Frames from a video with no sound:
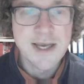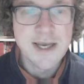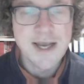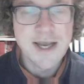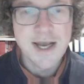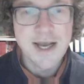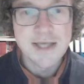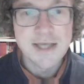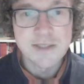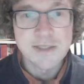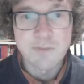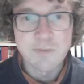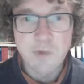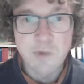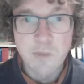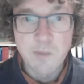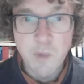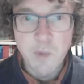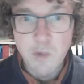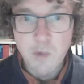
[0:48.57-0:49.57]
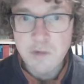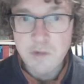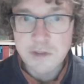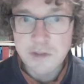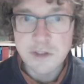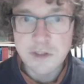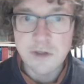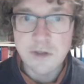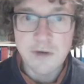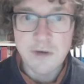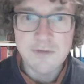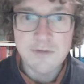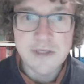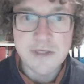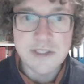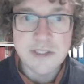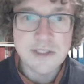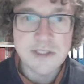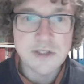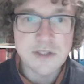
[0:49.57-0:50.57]
as a proportion of
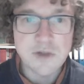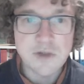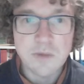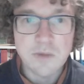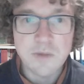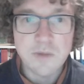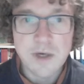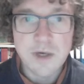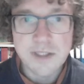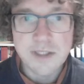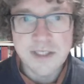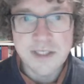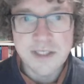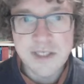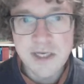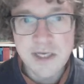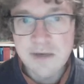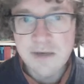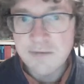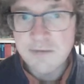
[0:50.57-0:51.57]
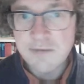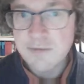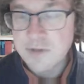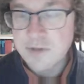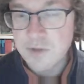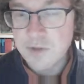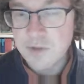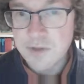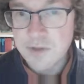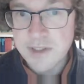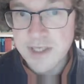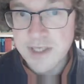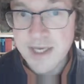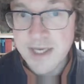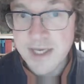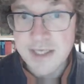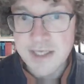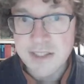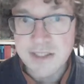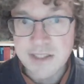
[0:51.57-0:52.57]
this stock price itself, so
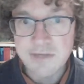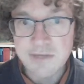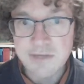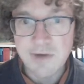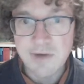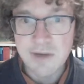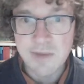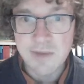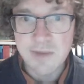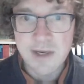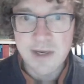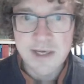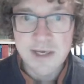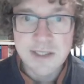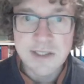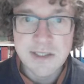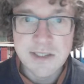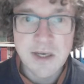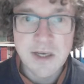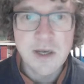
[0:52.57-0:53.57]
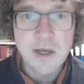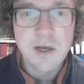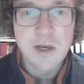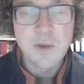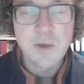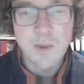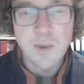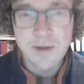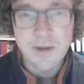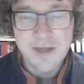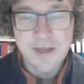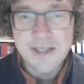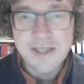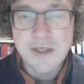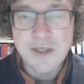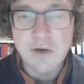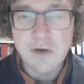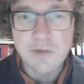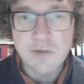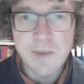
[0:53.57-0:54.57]
ds divided by s, well, that's
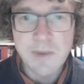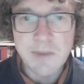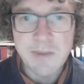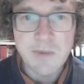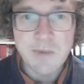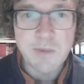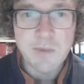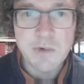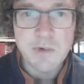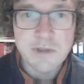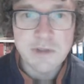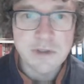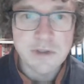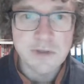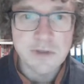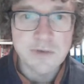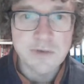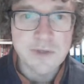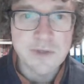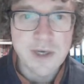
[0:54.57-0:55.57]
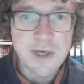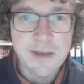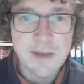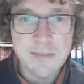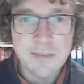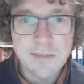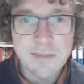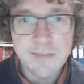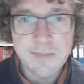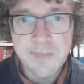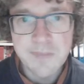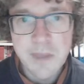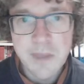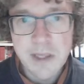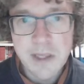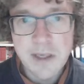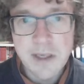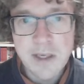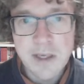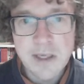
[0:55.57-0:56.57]
going to be proportional to time.
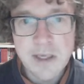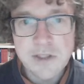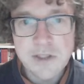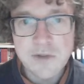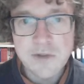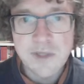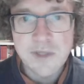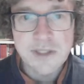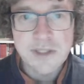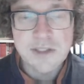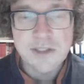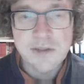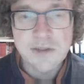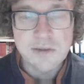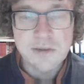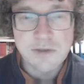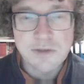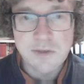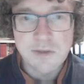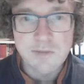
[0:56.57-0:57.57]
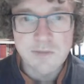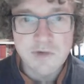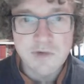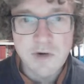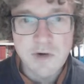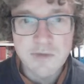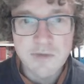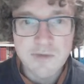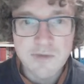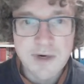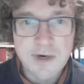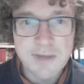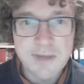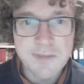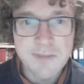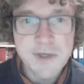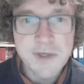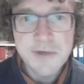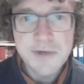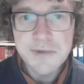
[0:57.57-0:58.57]
So that's some growth rate
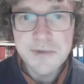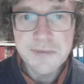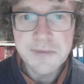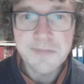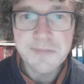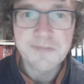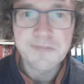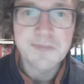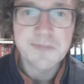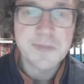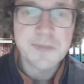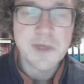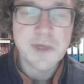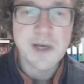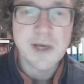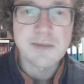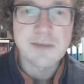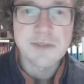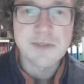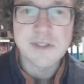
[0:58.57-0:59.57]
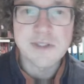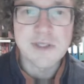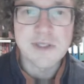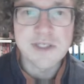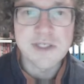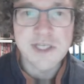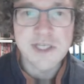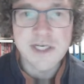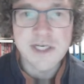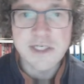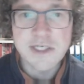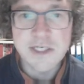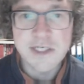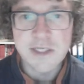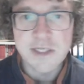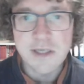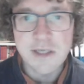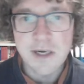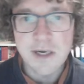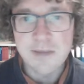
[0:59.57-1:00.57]
mu times the change
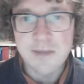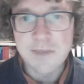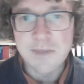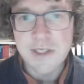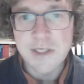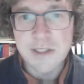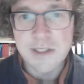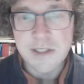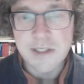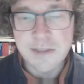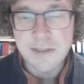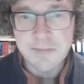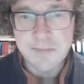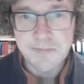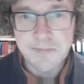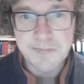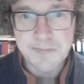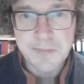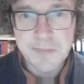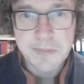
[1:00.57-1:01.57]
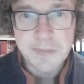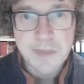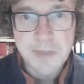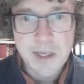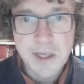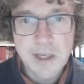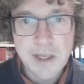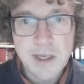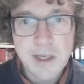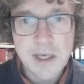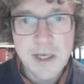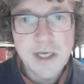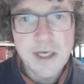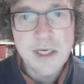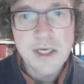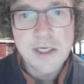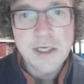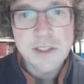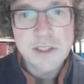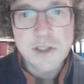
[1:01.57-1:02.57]
in time dt.
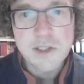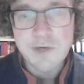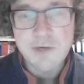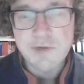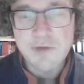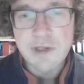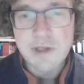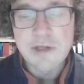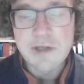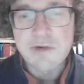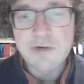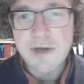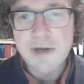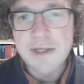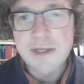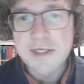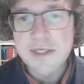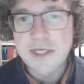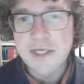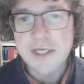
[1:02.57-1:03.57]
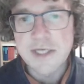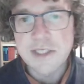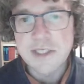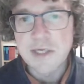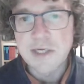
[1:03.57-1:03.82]
So if you integrate this, actually